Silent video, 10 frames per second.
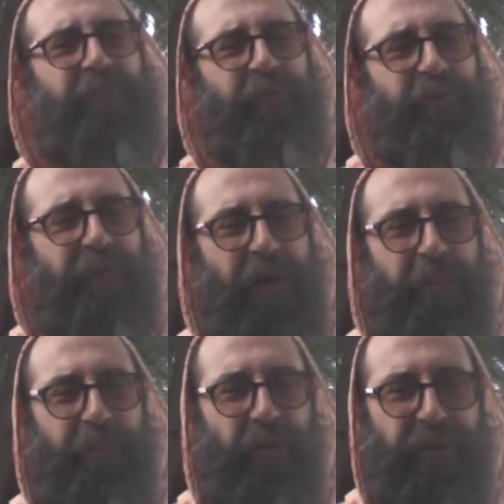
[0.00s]
prove how
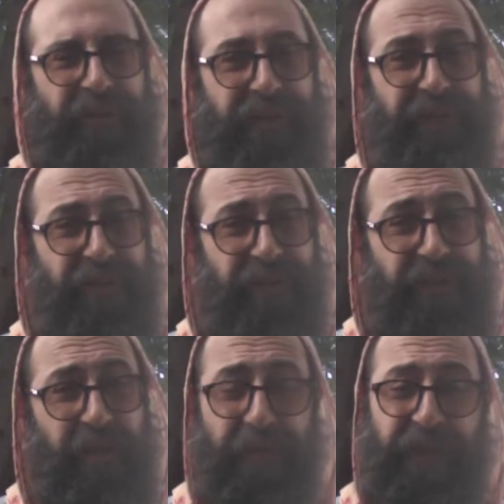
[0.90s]
important even just
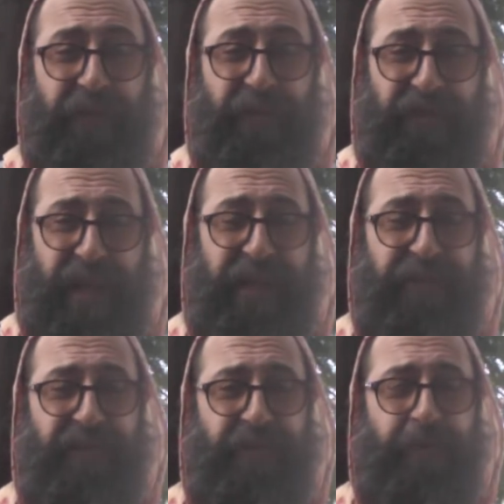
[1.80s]
a minute of your day
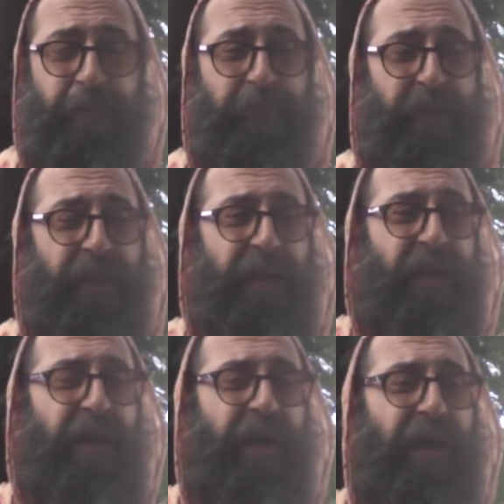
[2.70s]
is,
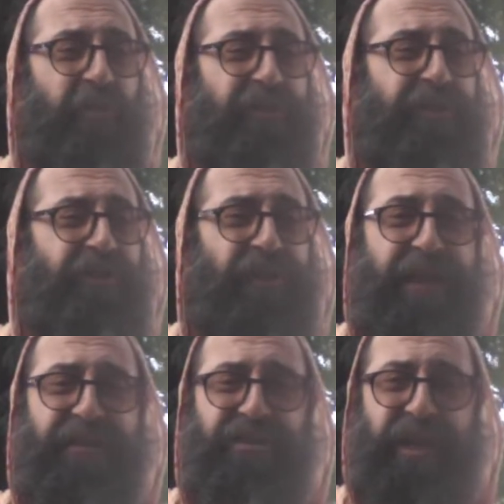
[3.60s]
I want you to try
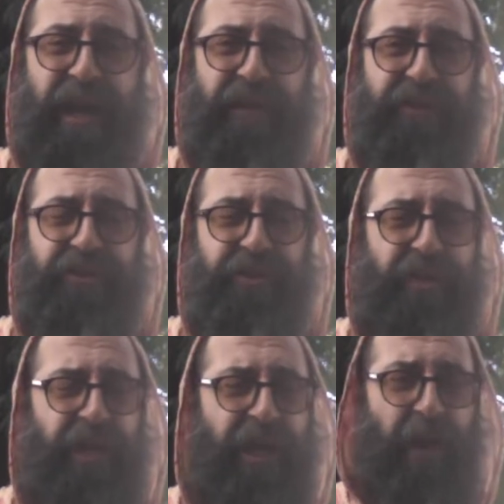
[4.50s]
this challenge.
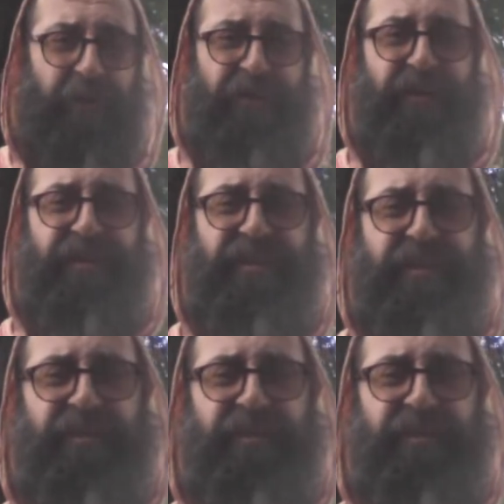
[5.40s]
I want you to sit